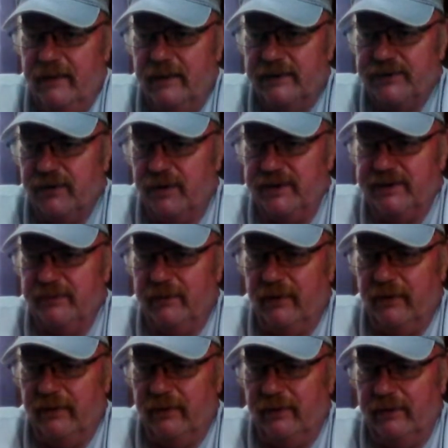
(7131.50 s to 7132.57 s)
Journeys in
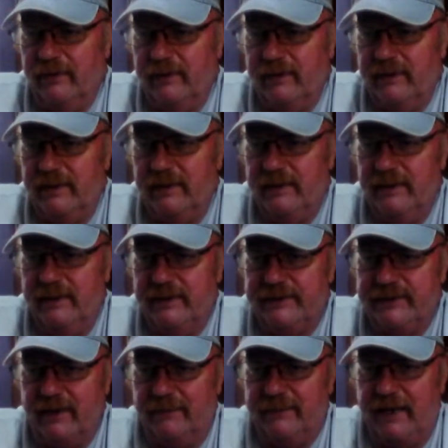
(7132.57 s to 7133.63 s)
Bohol.
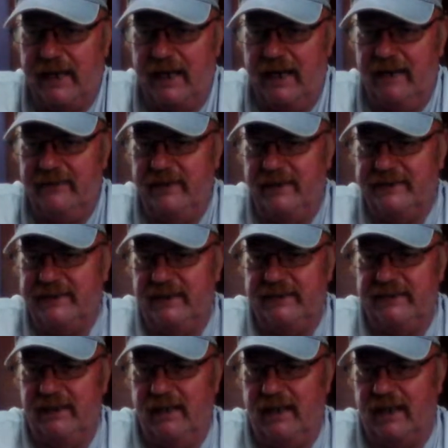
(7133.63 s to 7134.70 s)
Someday the
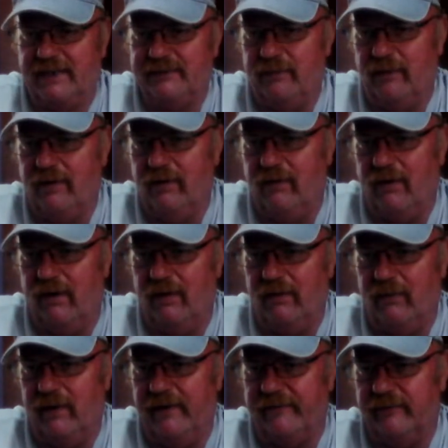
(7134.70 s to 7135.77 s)
CC Lex will go all
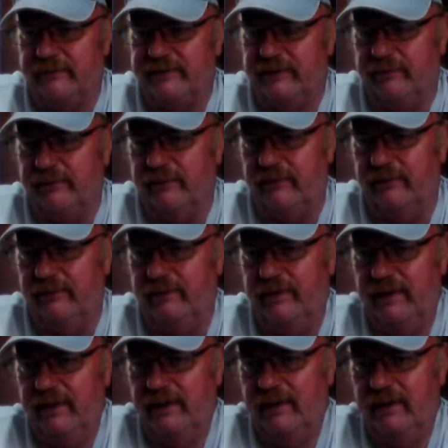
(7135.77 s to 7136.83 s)
the way from Cebu
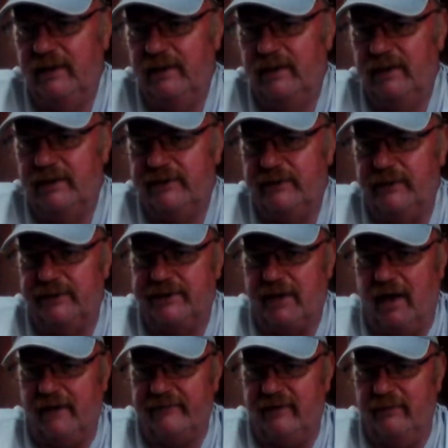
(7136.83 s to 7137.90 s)
to
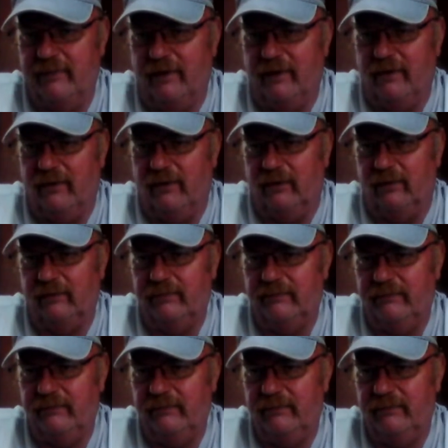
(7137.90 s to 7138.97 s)
Atafi Bohol.
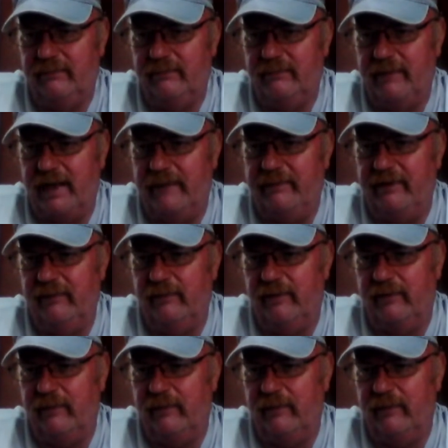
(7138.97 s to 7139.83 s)
Maybe when